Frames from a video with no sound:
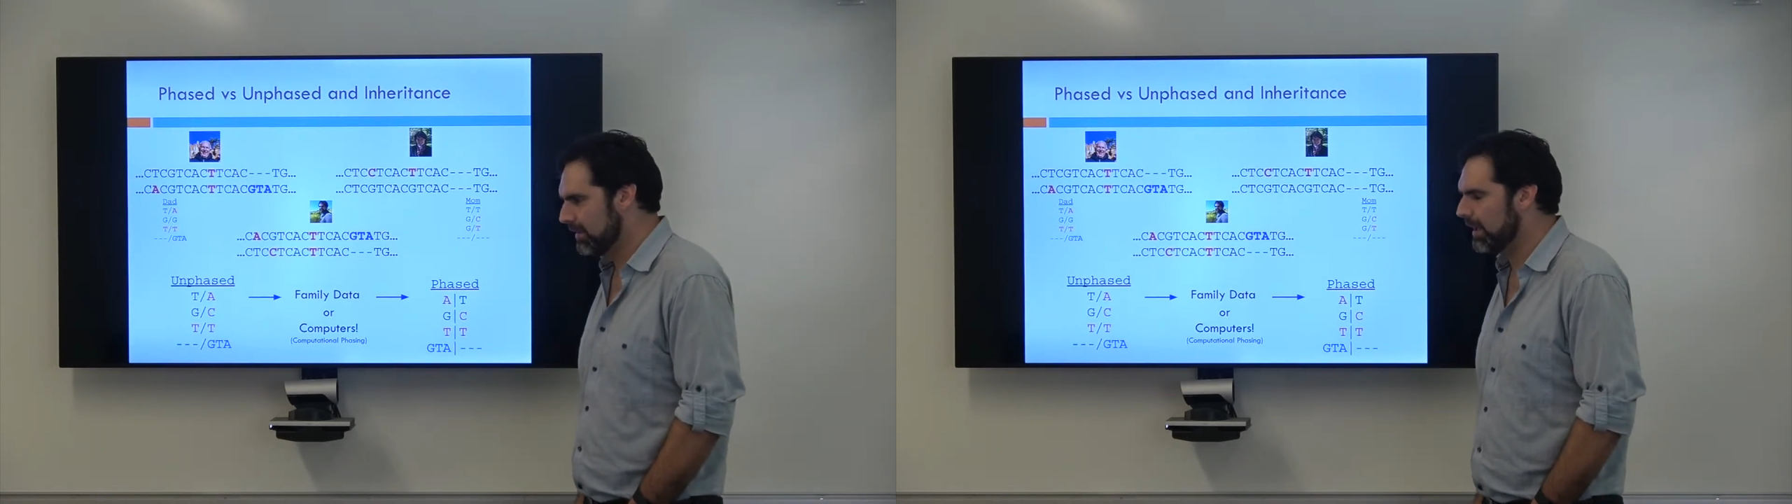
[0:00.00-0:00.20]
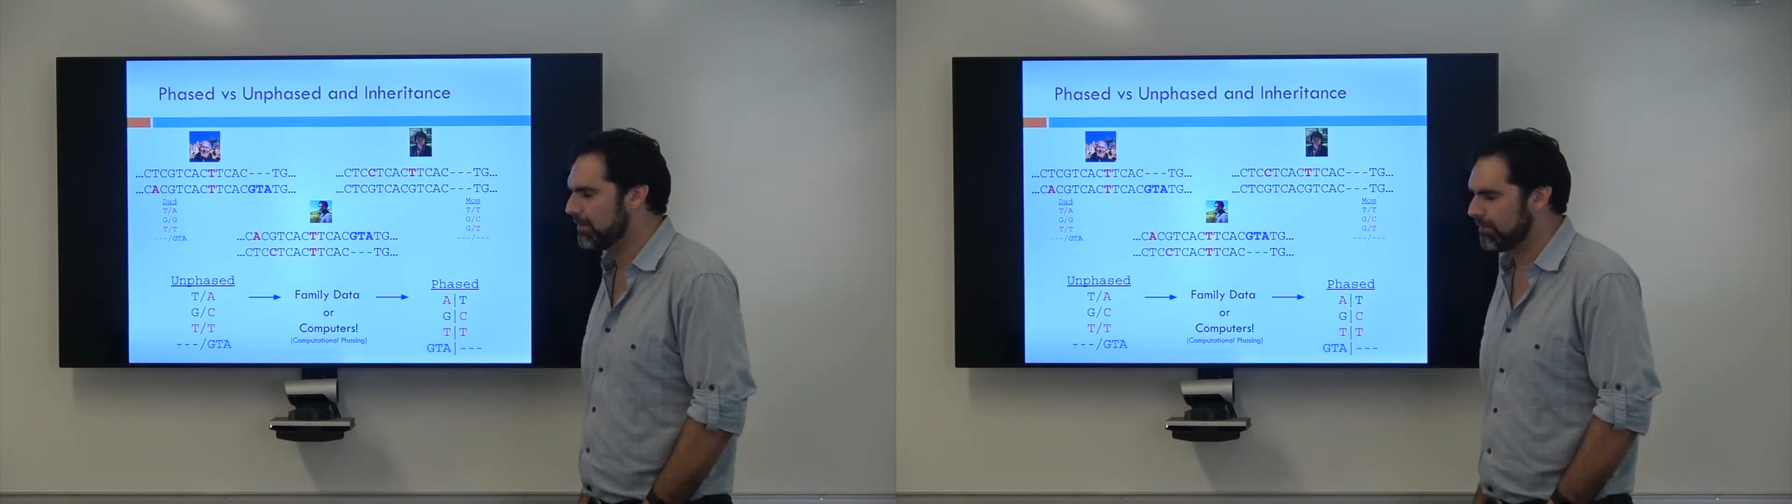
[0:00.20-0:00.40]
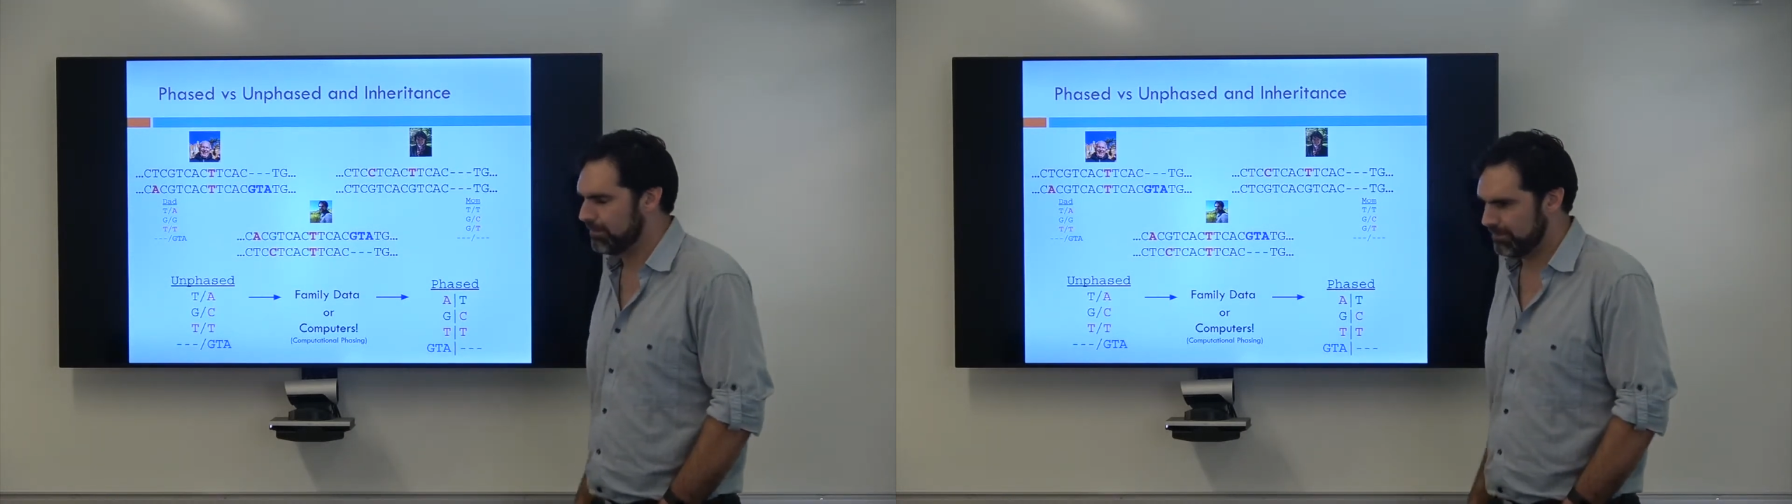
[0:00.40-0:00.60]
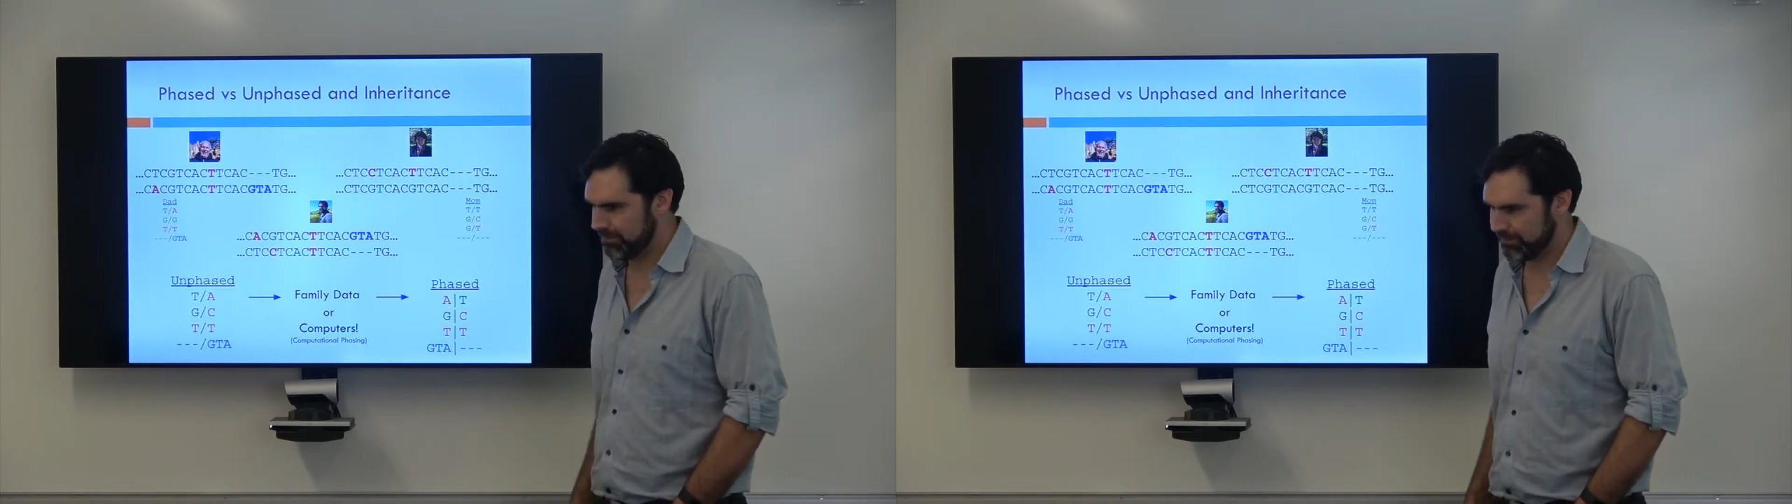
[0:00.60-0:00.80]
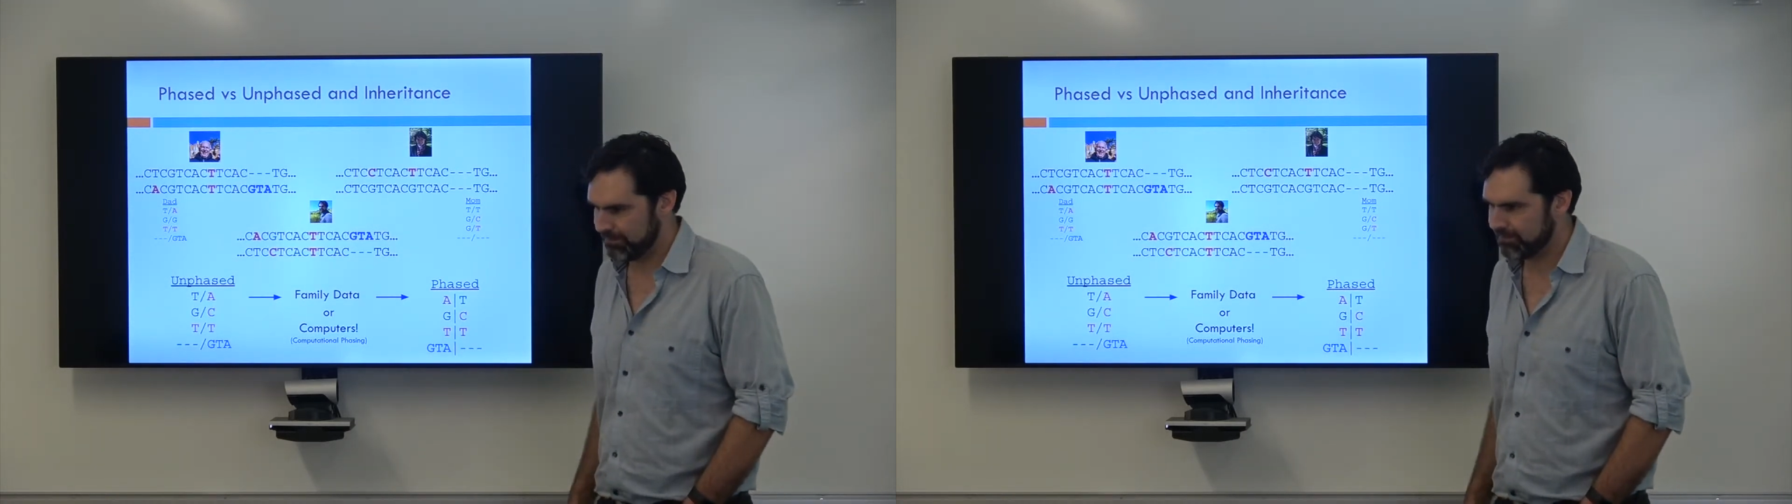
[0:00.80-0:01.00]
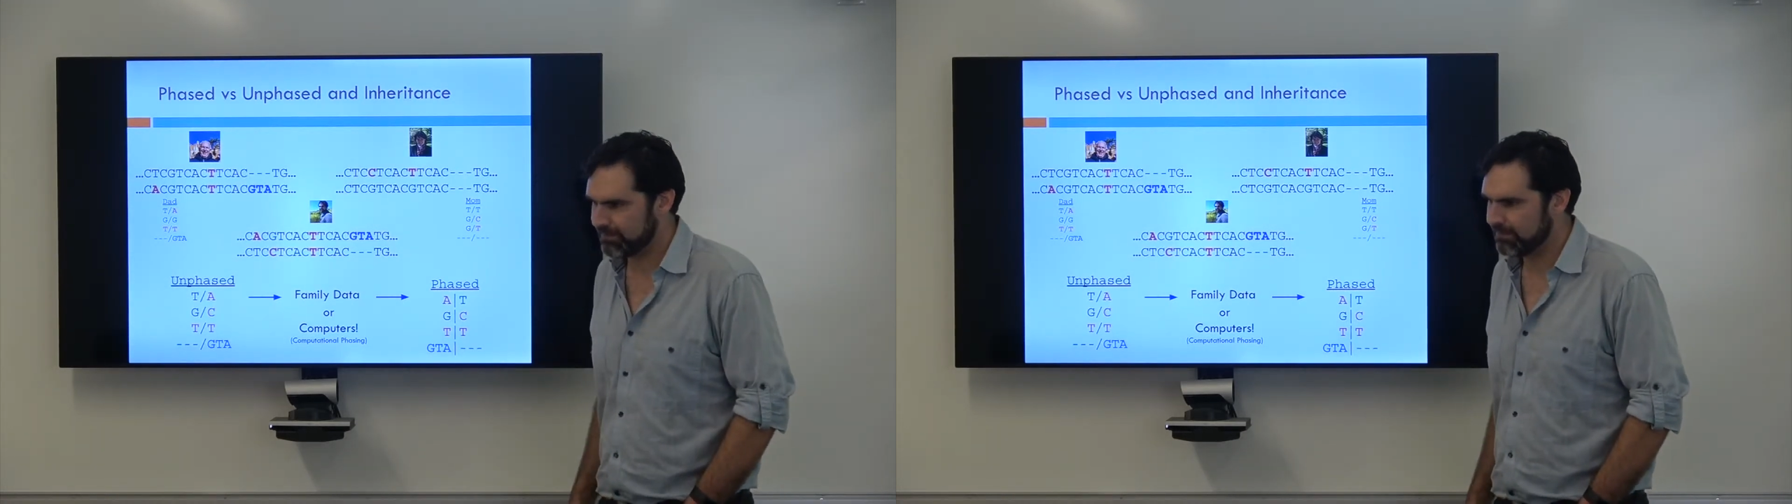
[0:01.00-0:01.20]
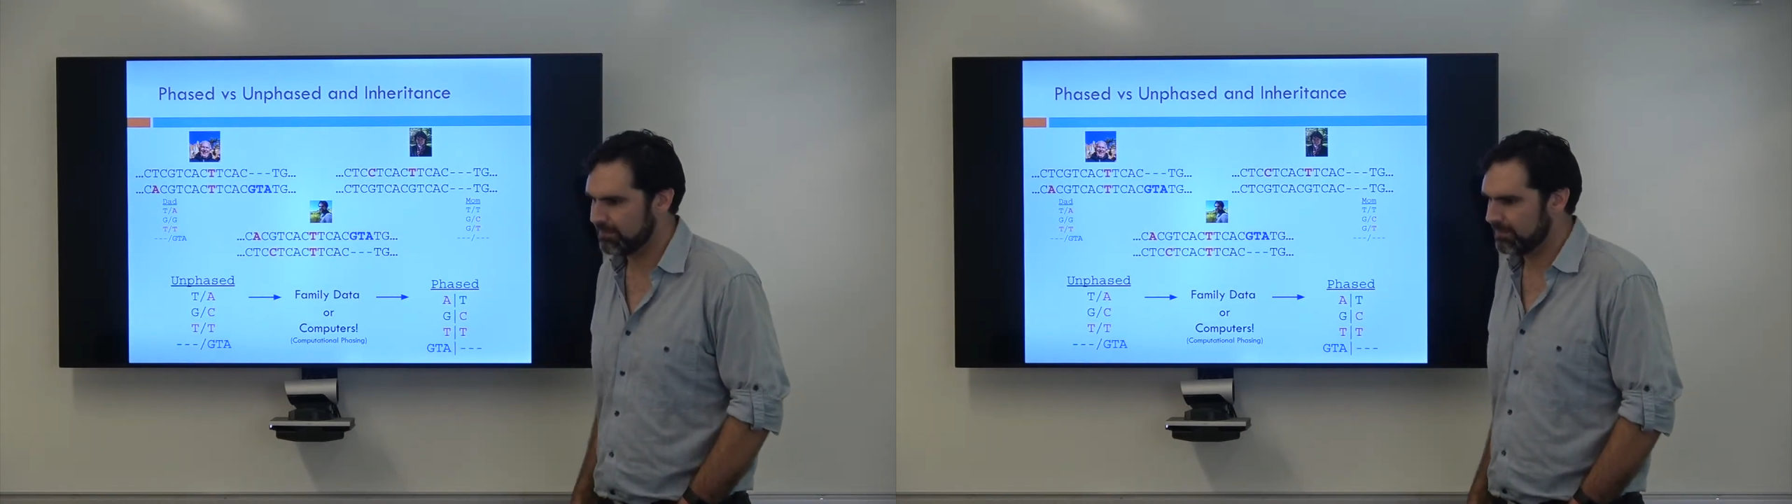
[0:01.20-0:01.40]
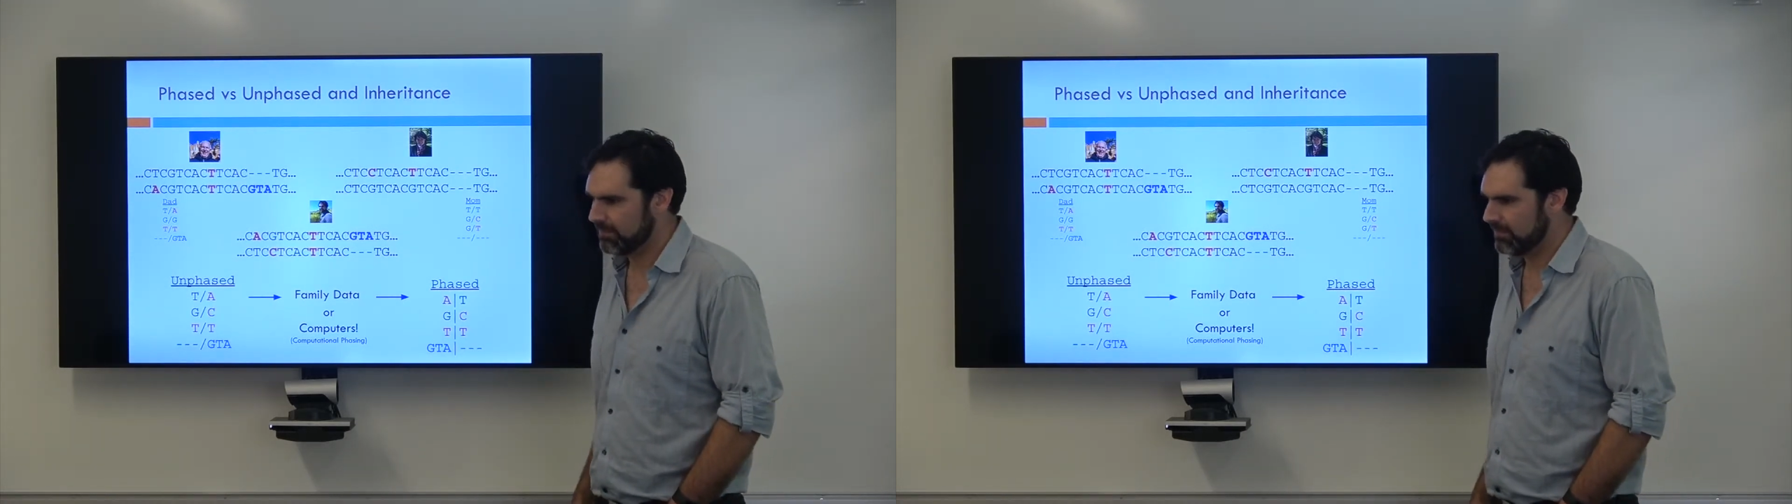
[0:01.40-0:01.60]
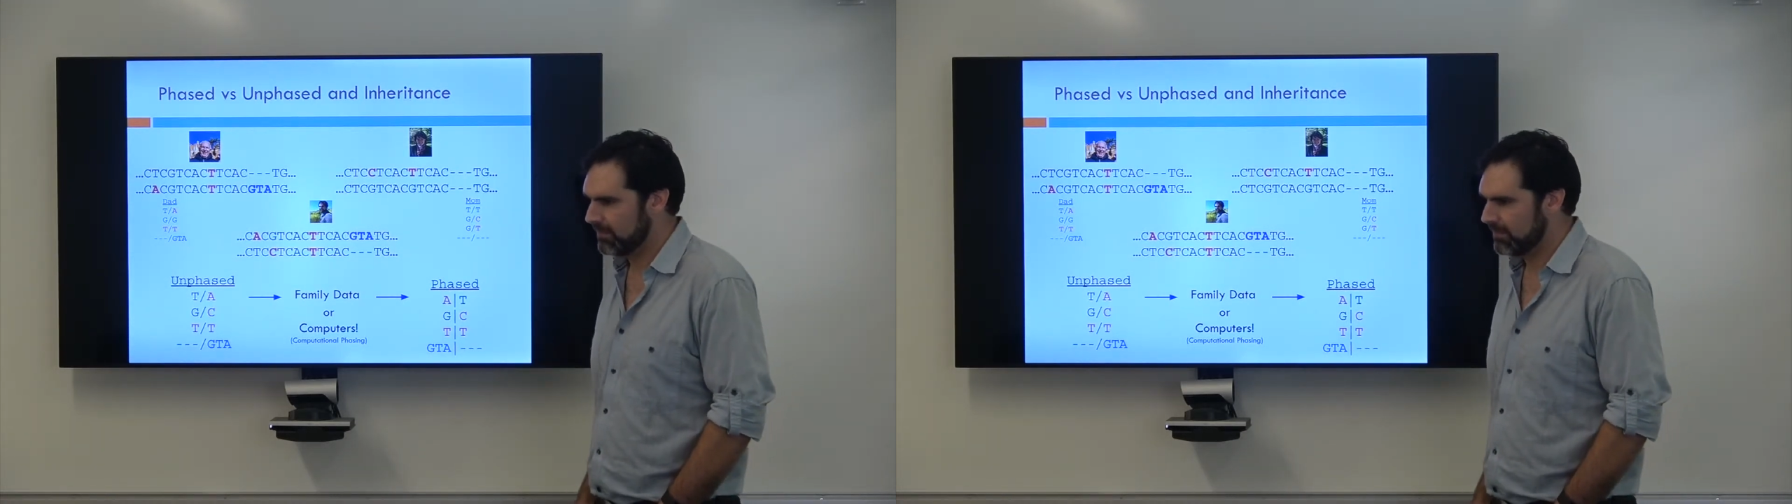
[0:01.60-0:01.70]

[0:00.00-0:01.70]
like after you get all the reads?